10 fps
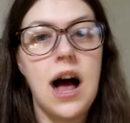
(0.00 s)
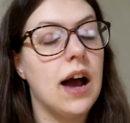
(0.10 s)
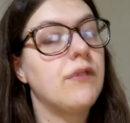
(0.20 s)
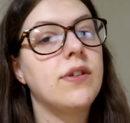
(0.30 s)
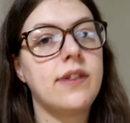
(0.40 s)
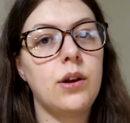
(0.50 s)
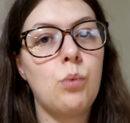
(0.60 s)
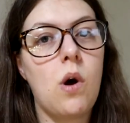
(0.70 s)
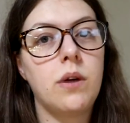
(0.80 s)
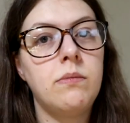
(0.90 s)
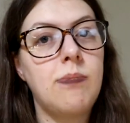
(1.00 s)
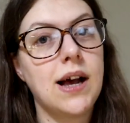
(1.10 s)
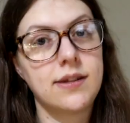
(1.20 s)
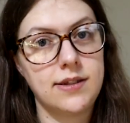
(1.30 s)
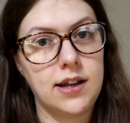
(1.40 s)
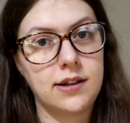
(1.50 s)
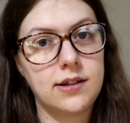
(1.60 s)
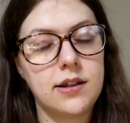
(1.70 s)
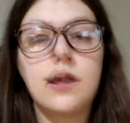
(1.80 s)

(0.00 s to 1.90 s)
I haven't seen one past six.